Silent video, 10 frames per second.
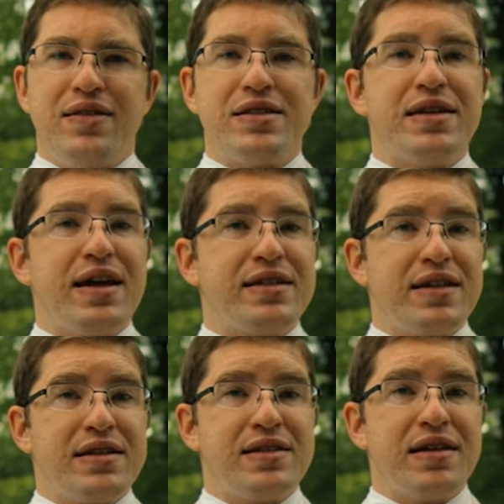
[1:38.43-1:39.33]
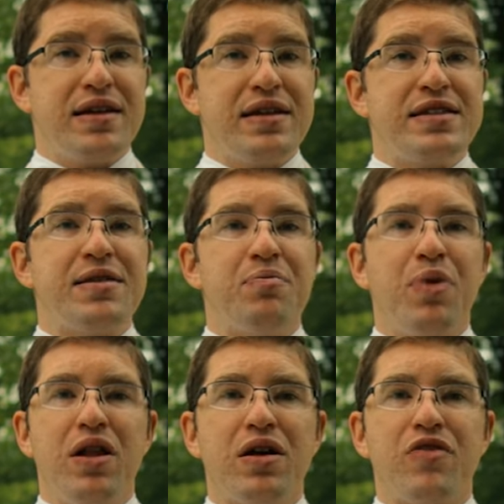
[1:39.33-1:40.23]
This next incident is
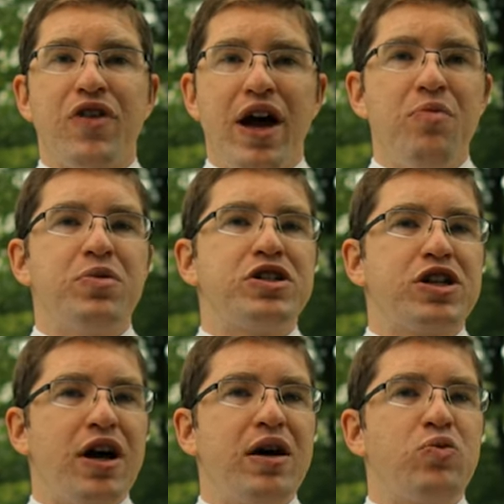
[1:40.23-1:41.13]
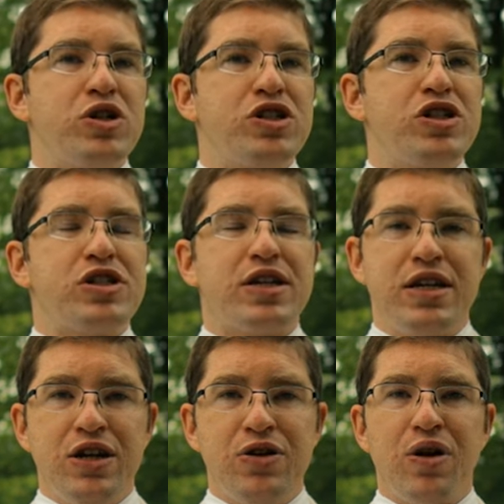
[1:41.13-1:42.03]
symbolic of how much God wishes to
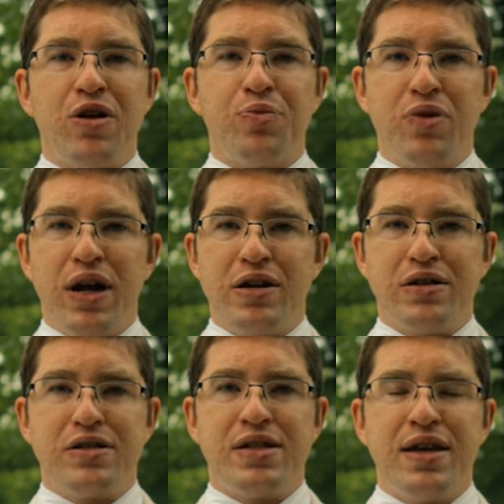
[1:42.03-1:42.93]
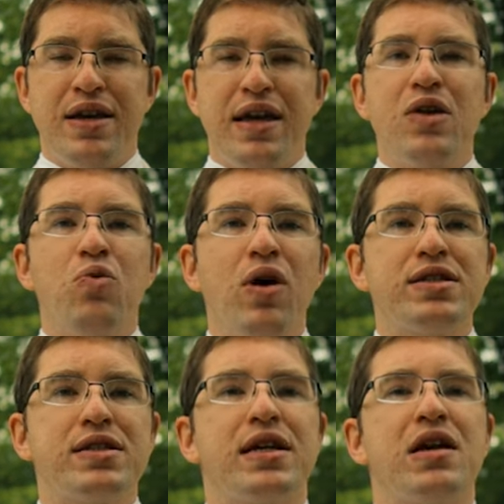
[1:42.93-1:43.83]
hear our prayers. He
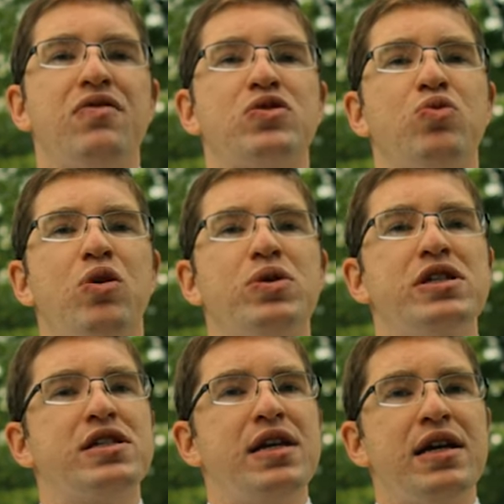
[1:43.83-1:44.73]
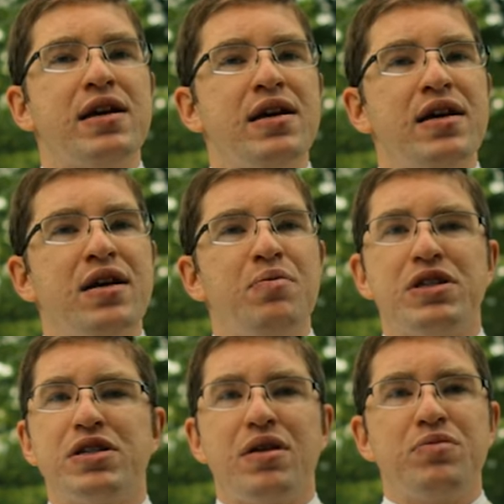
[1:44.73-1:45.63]
wants to give us what we seek,
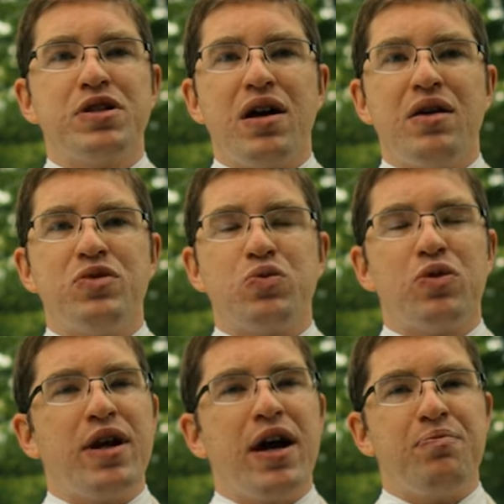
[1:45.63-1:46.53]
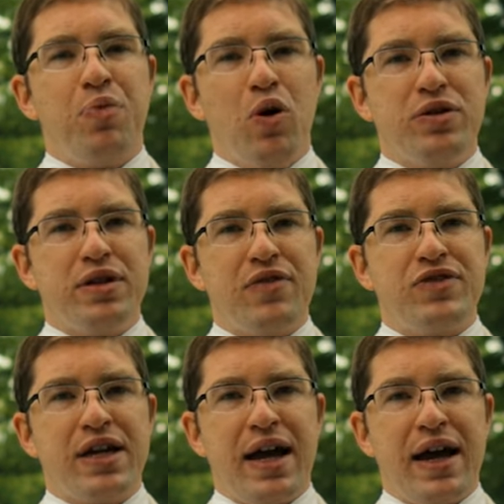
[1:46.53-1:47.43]
but sometimes we're not bold
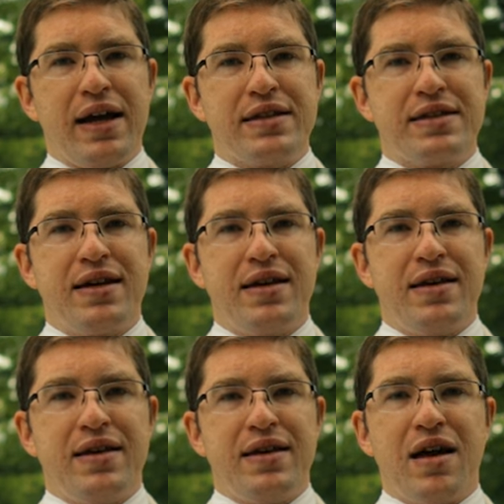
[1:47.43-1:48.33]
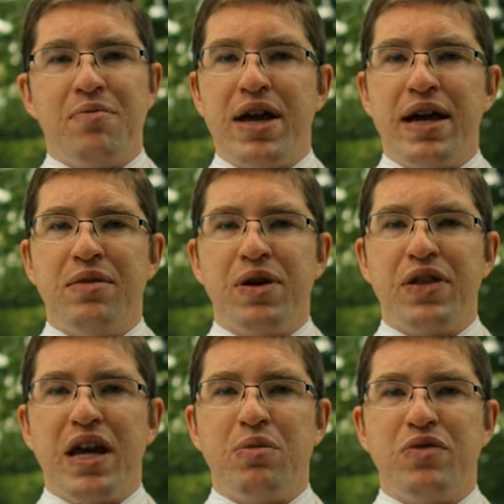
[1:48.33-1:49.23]
enough to ask. A man by
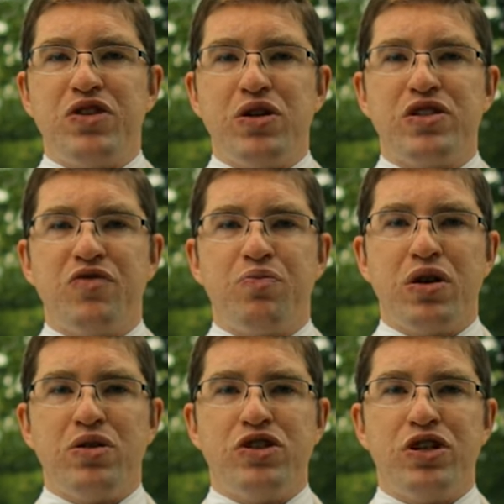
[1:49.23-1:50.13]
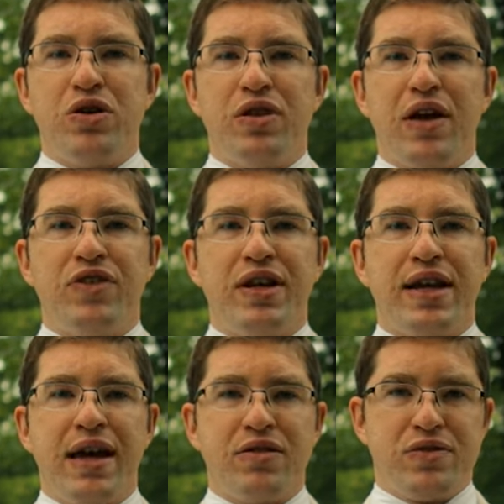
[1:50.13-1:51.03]
the name of Joseph Brogio left an
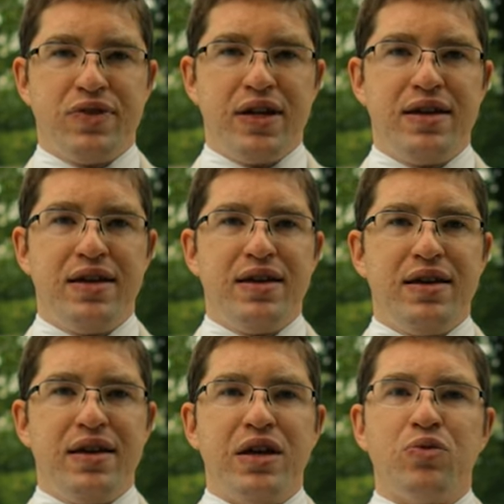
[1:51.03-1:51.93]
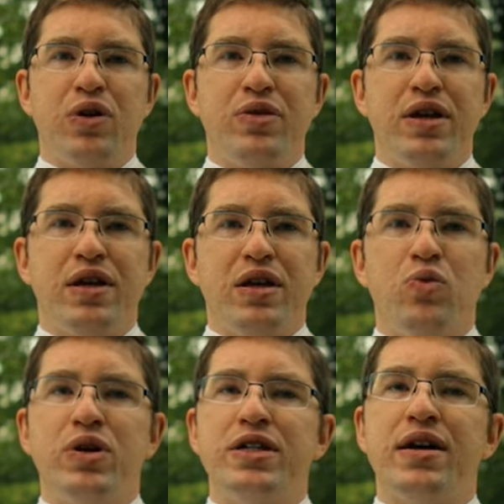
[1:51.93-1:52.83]
account of it. He wrote,
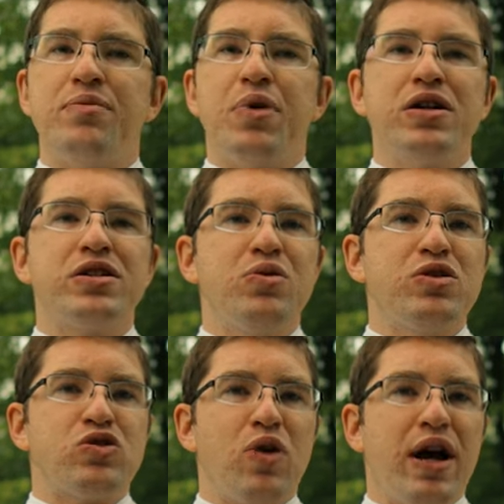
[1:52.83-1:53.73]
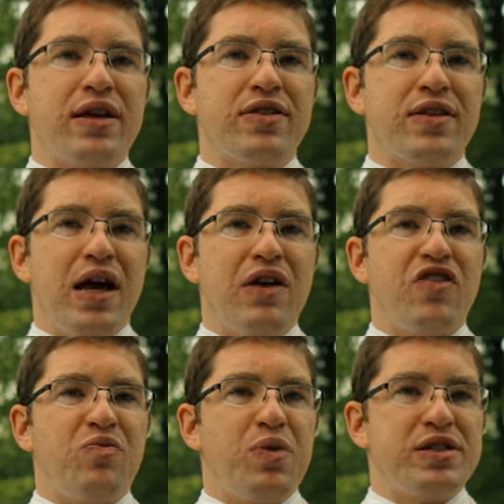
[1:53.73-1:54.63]
"When Don Bosco was writing the
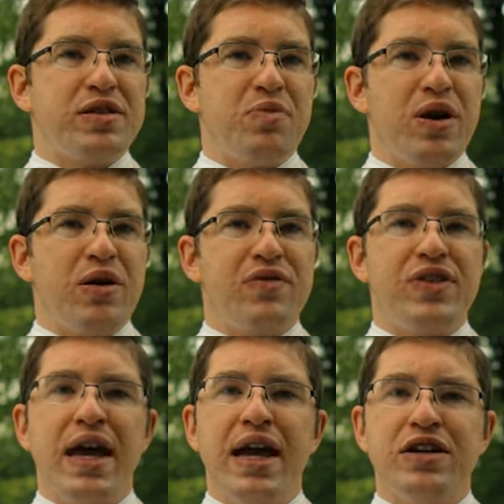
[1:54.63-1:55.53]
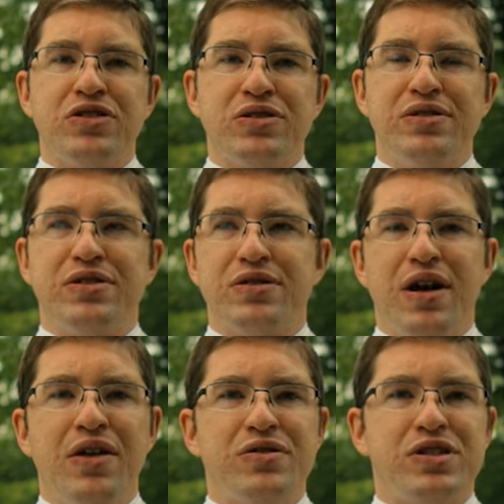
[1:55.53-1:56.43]
life of Blessed Mary of the Angels,
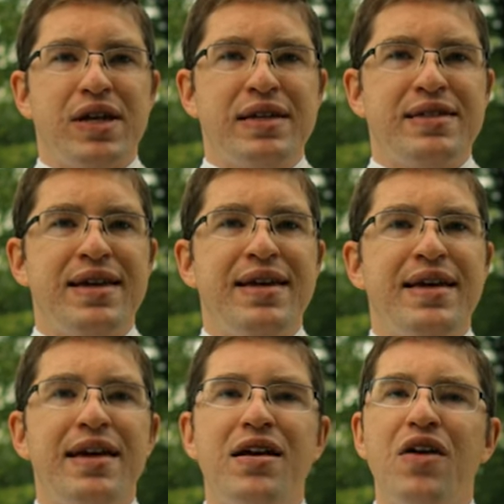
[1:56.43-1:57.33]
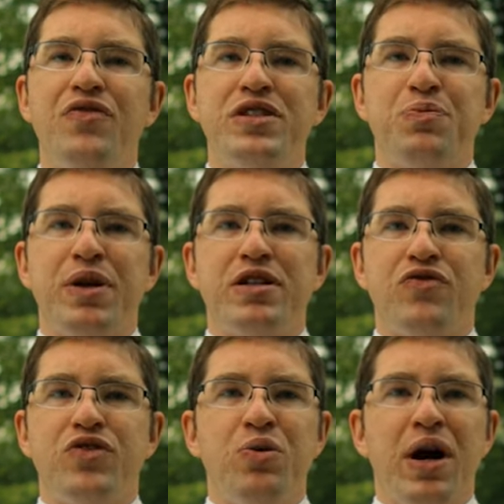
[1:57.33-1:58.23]
or other saints, he often spent a
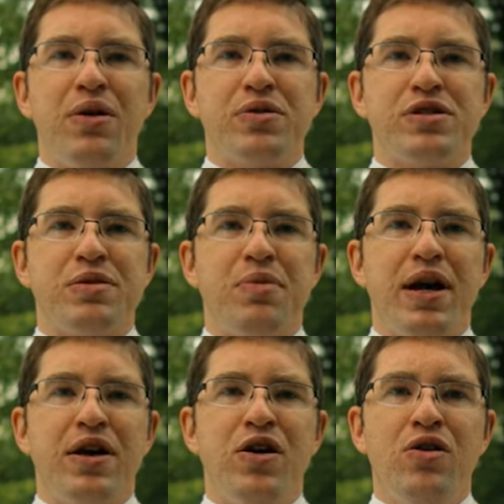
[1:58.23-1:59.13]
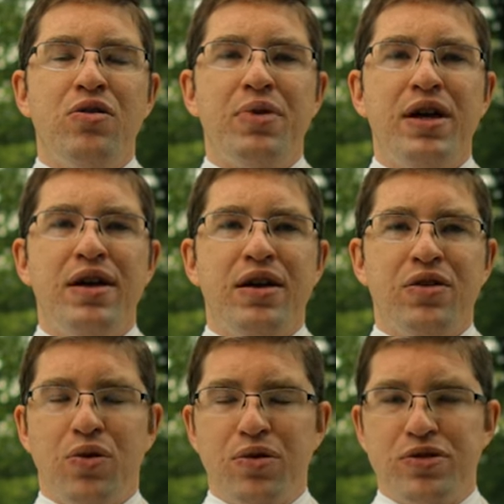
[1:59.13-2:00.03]
few hours in my home
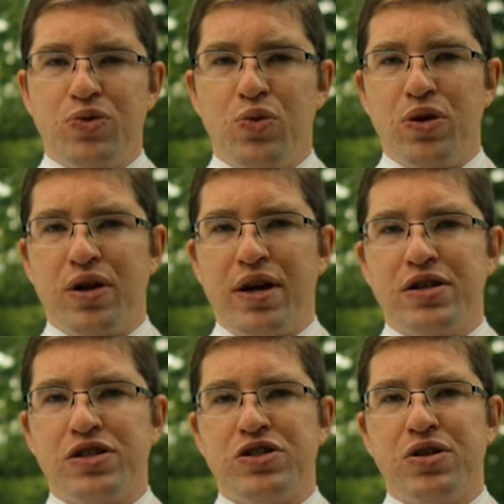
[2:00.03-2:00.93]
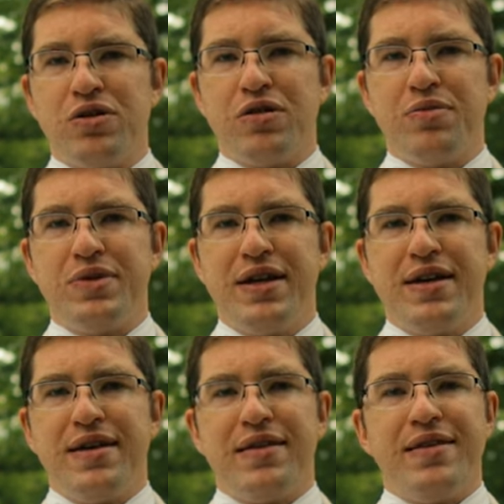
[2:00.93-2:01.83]
in order to work undisturbed.
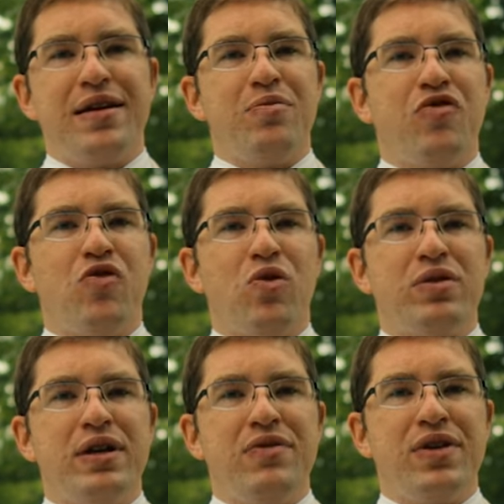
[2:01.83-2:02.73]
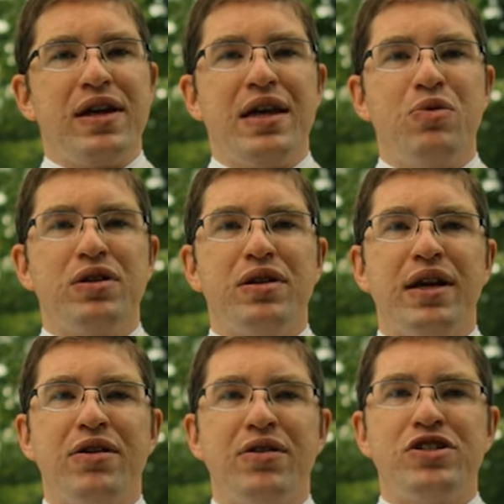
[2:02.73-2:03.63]
Then, before leaving, he would
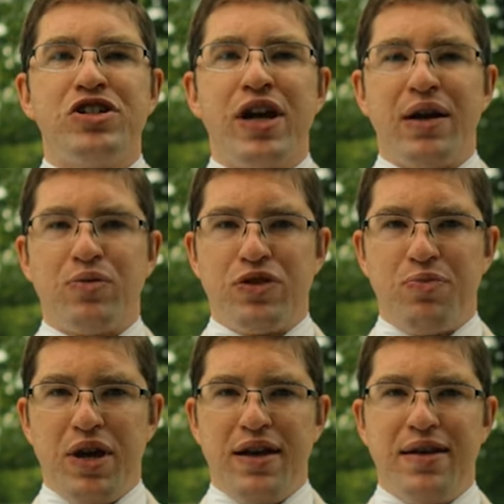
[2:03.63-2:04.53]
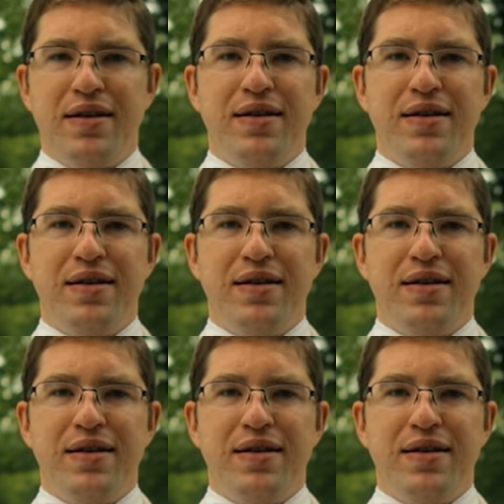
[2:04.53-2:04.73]
linger to chat with me.